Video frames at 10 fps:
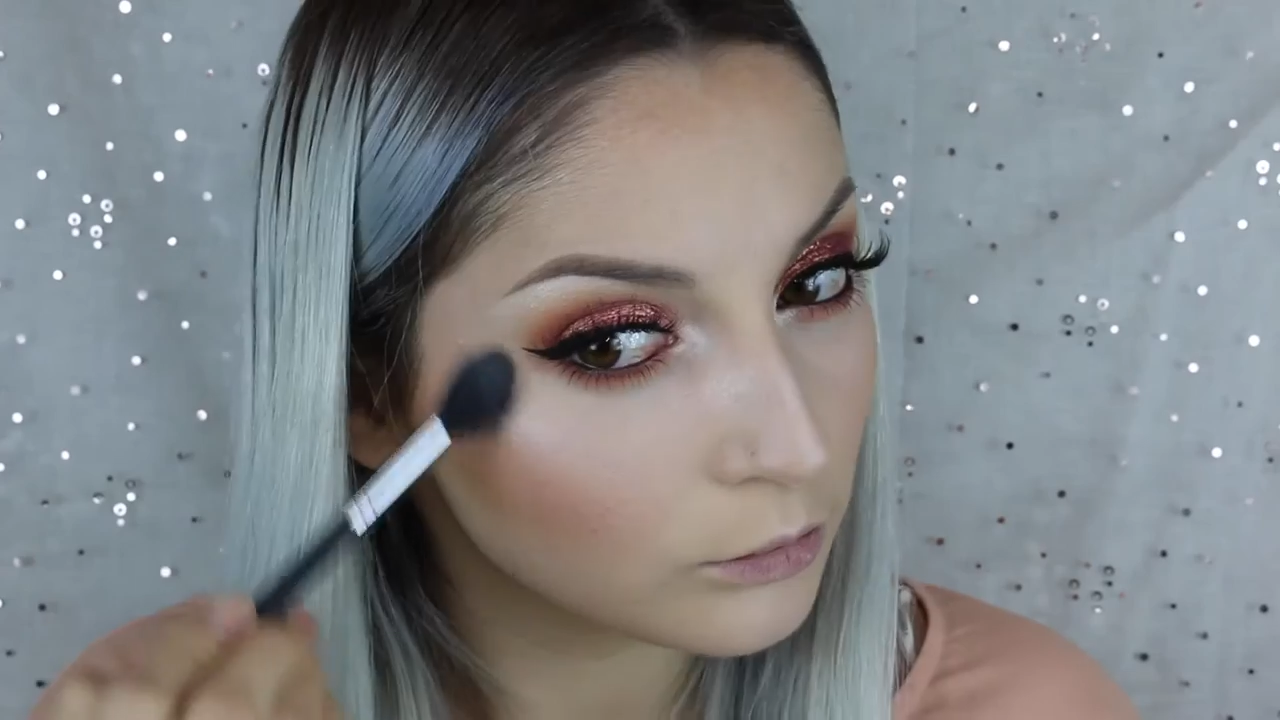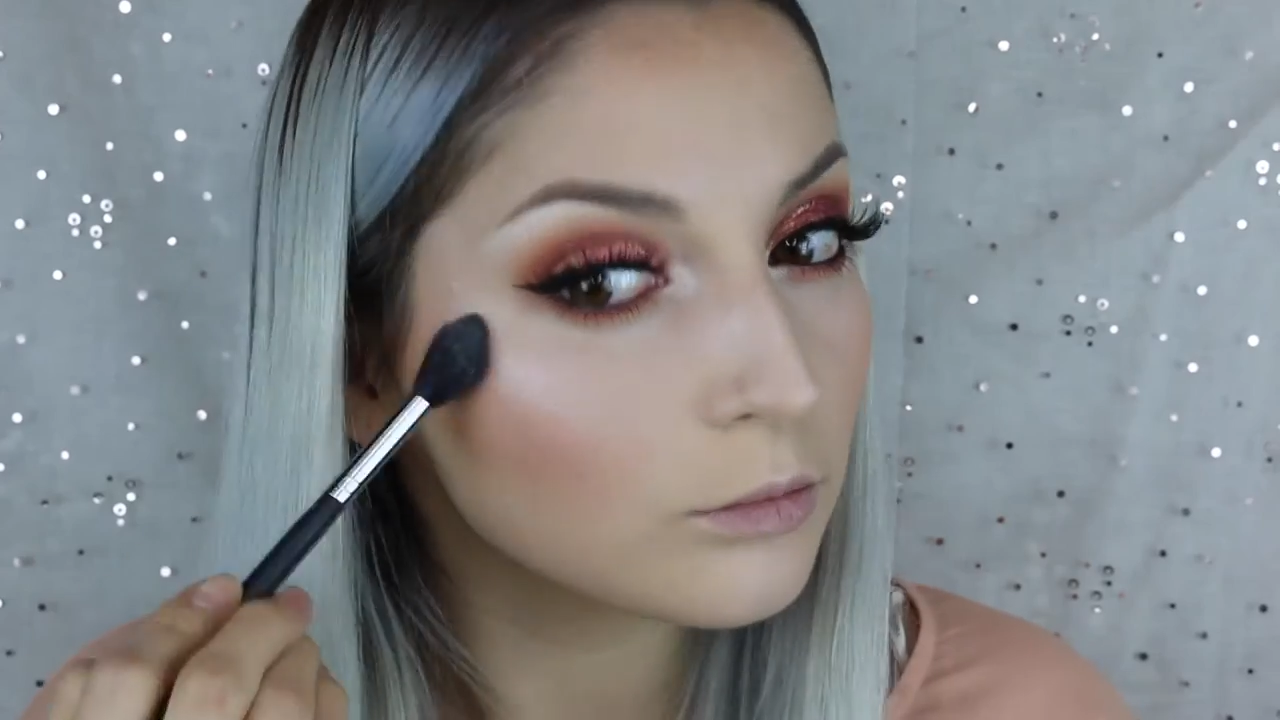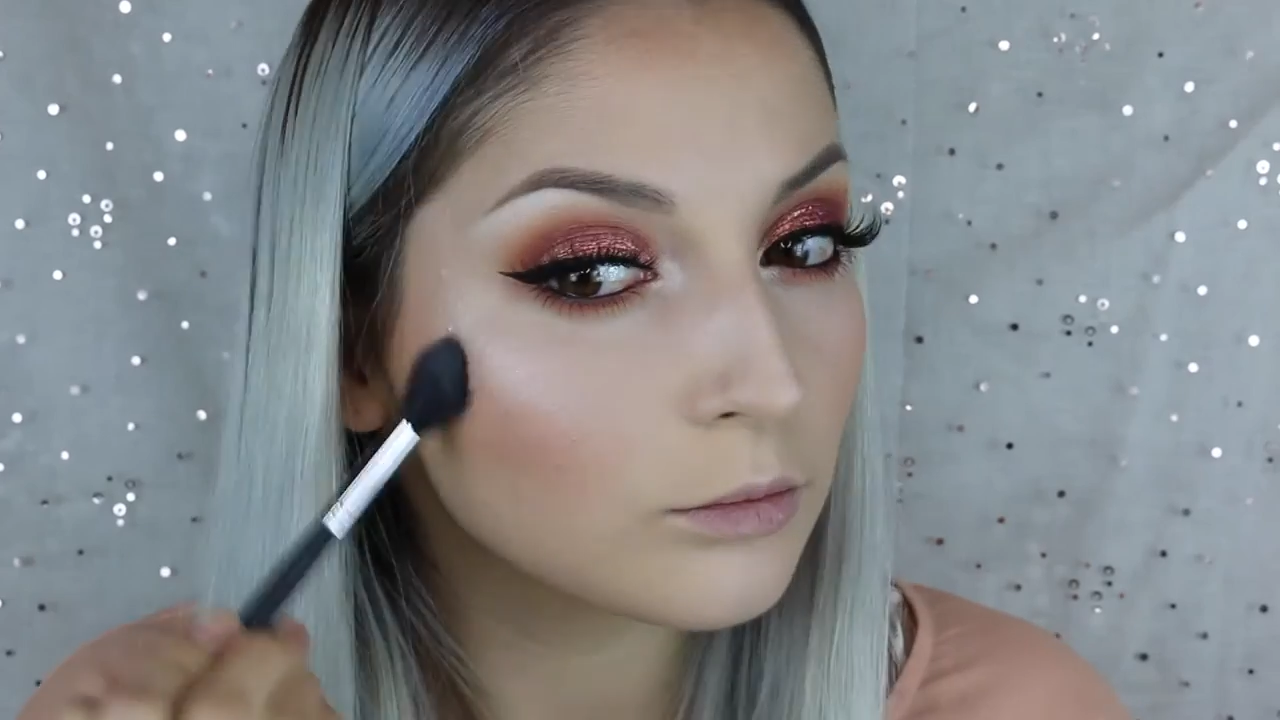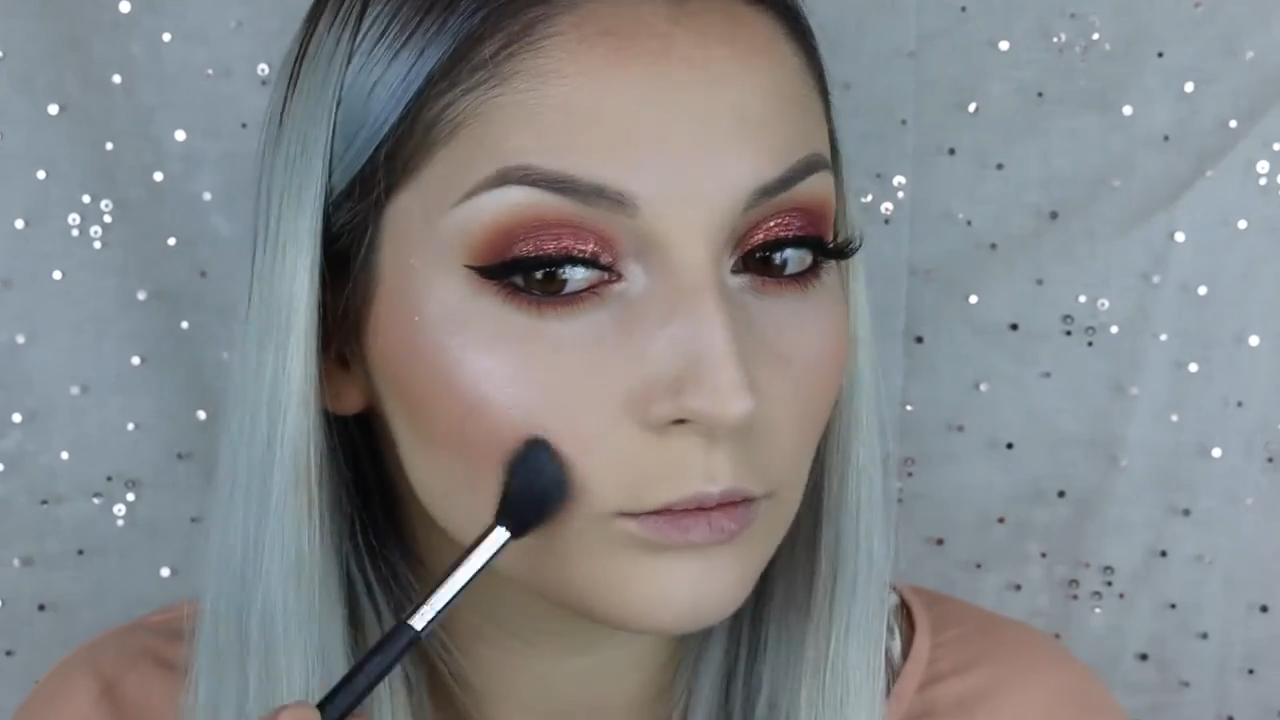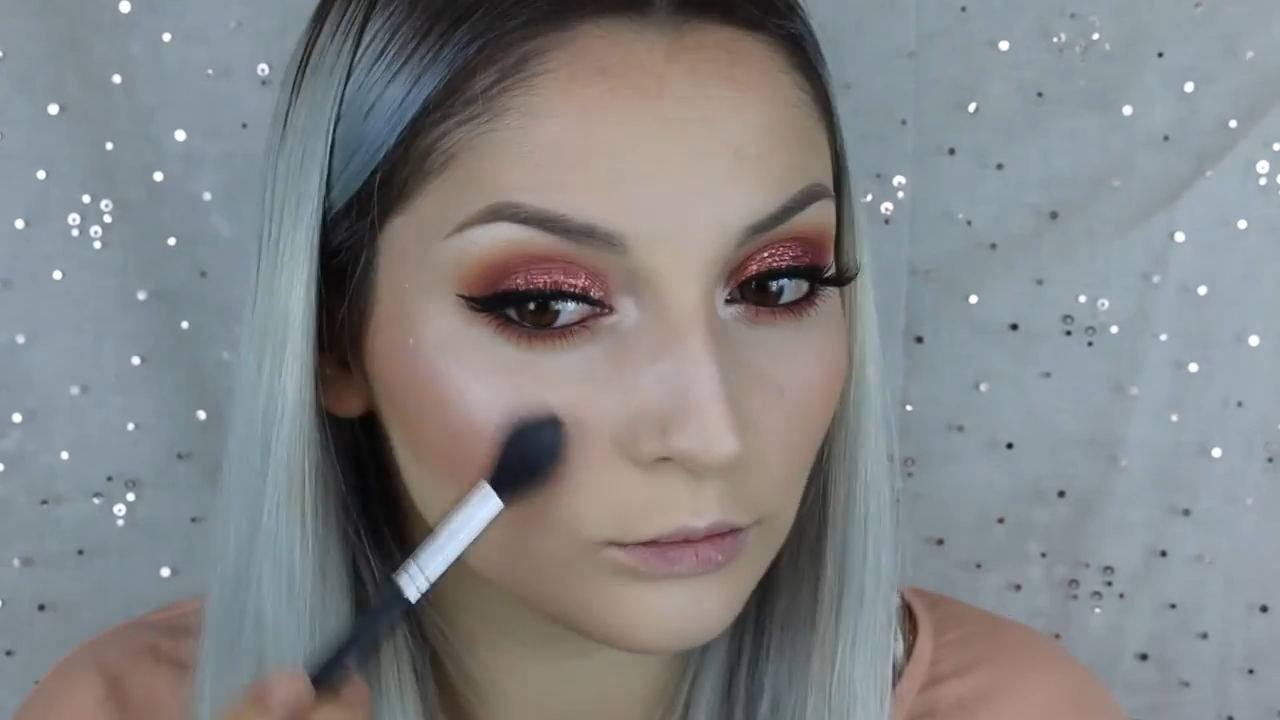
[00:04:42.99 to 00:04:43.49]

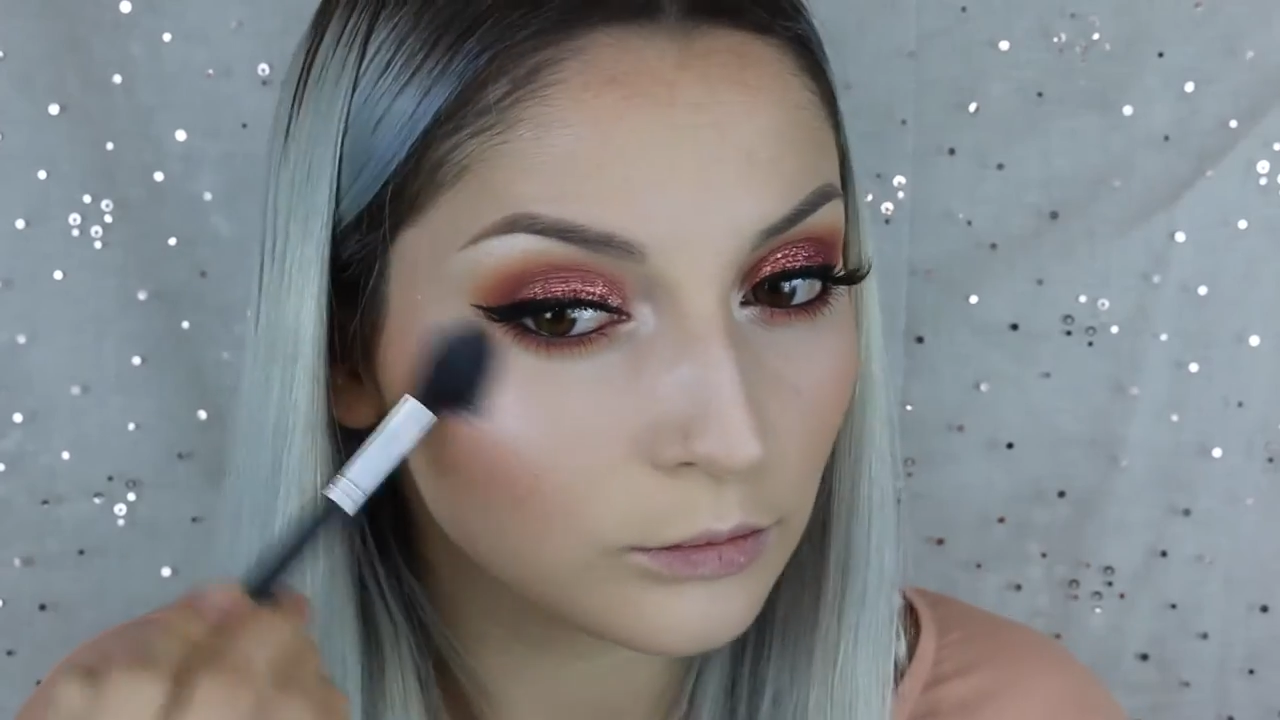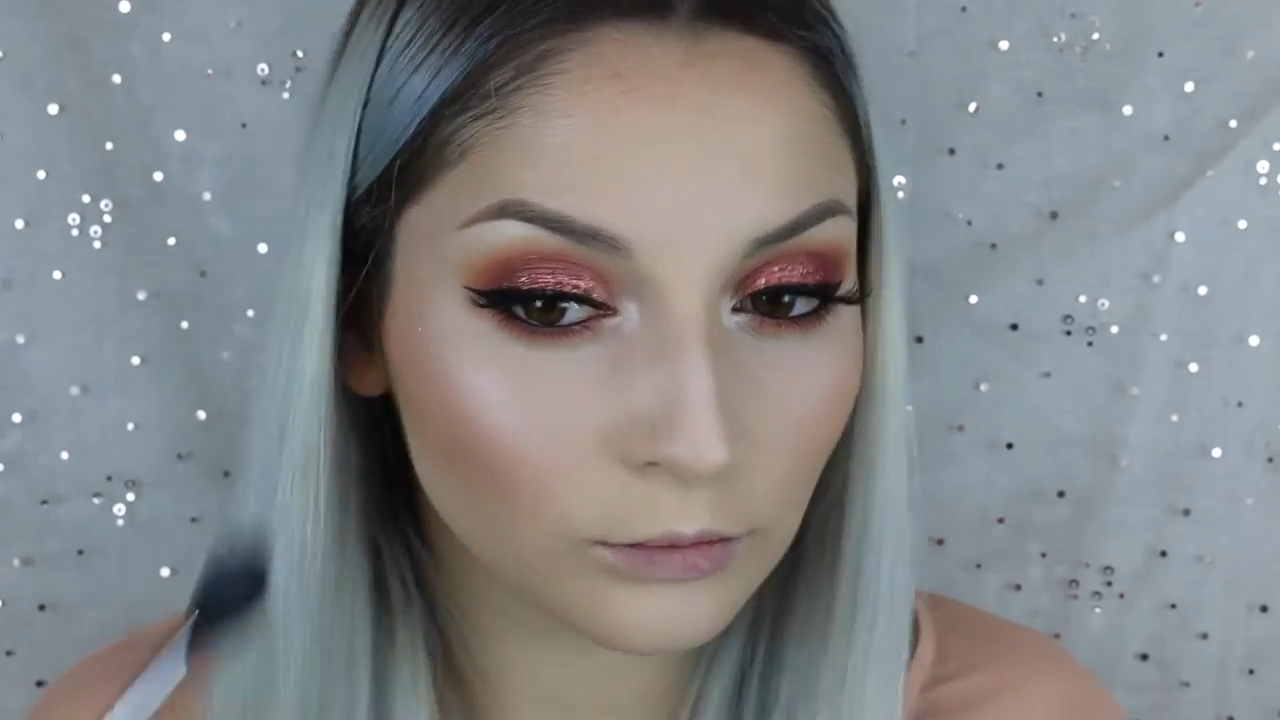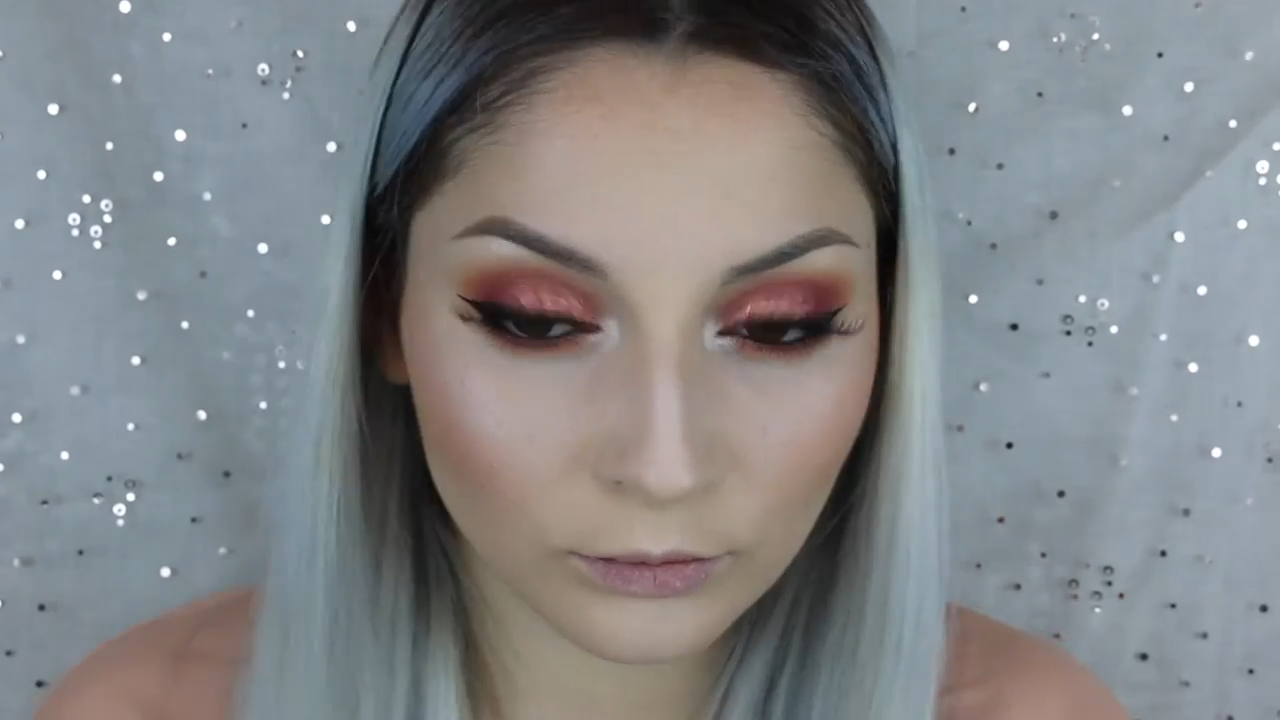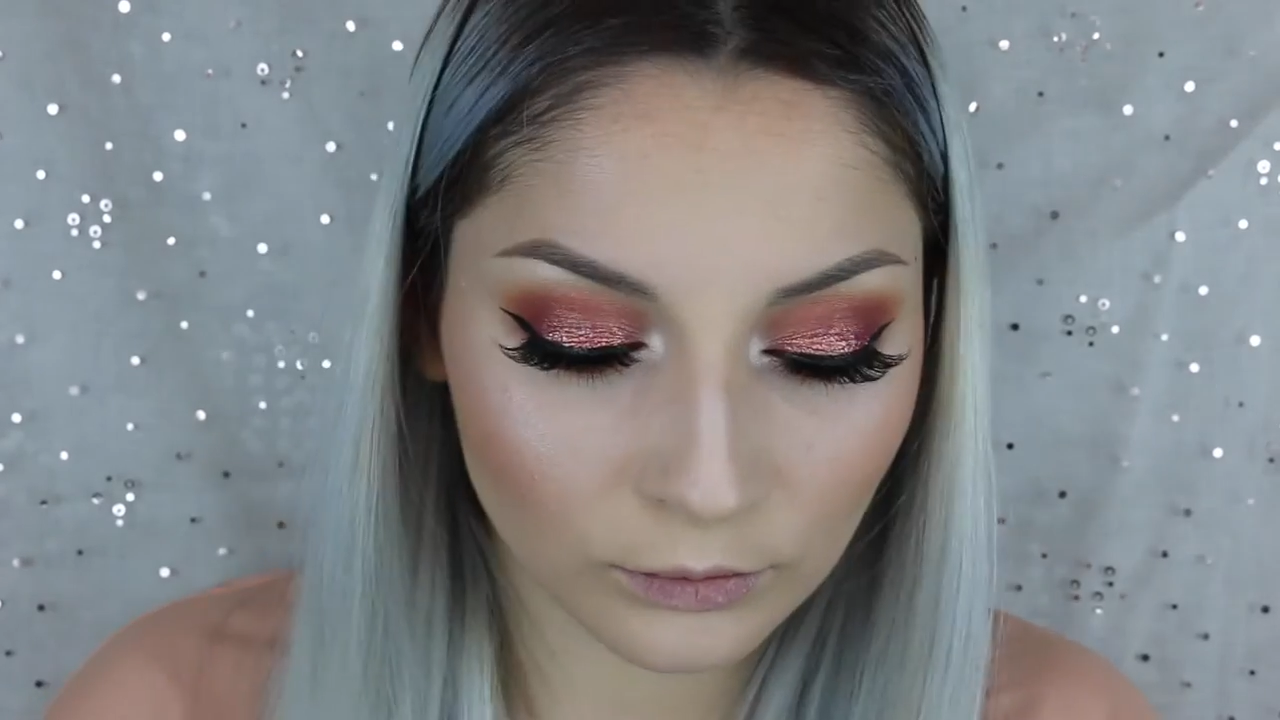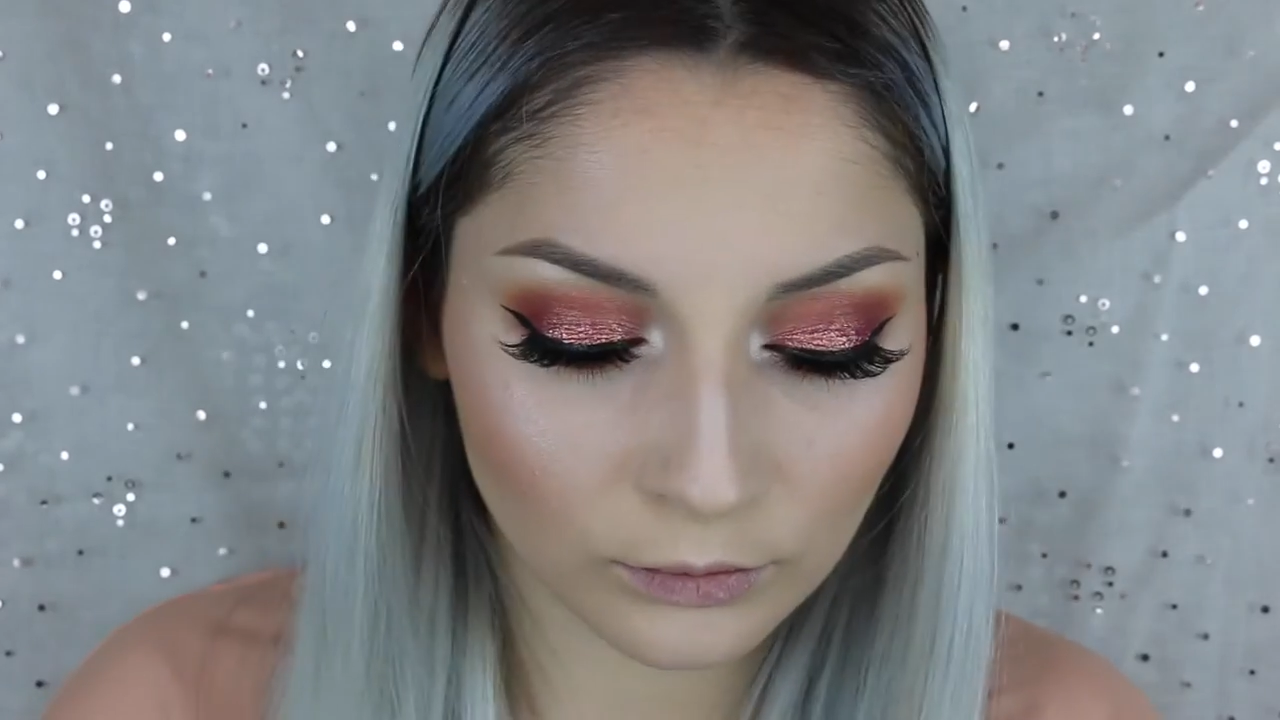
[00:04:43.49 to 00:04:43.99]
from
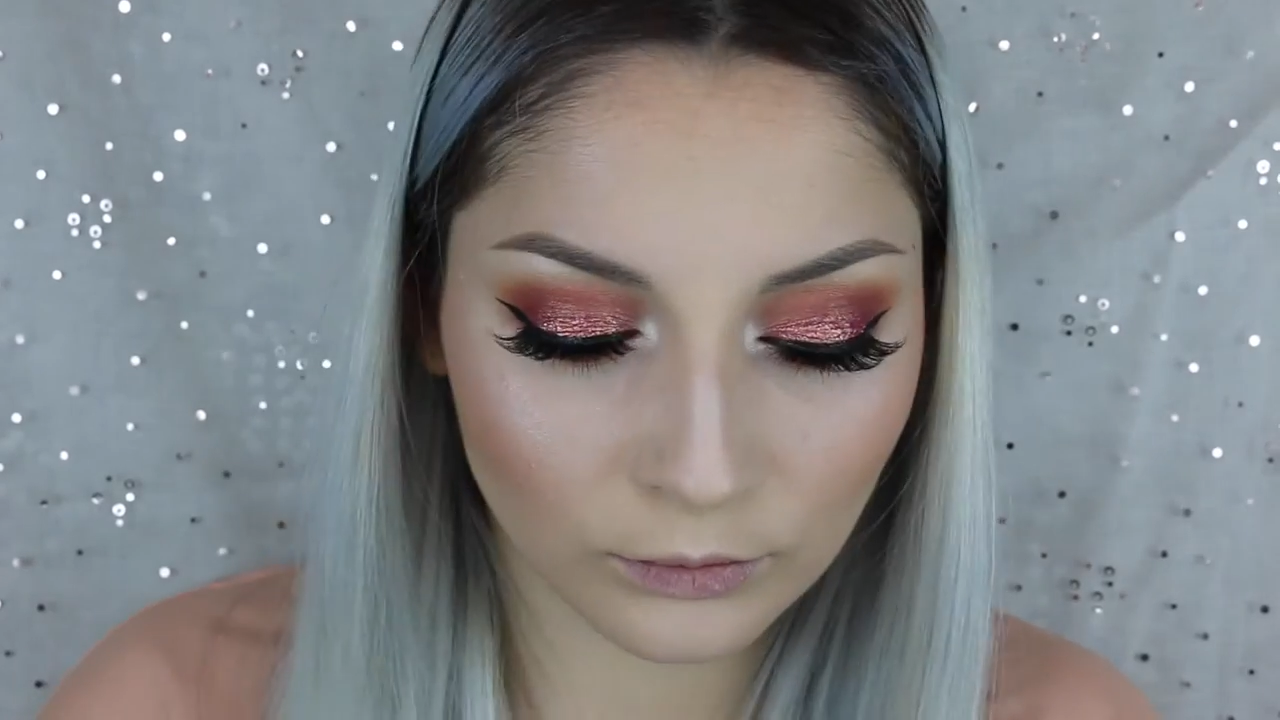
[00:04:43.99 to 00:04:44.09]
MAC.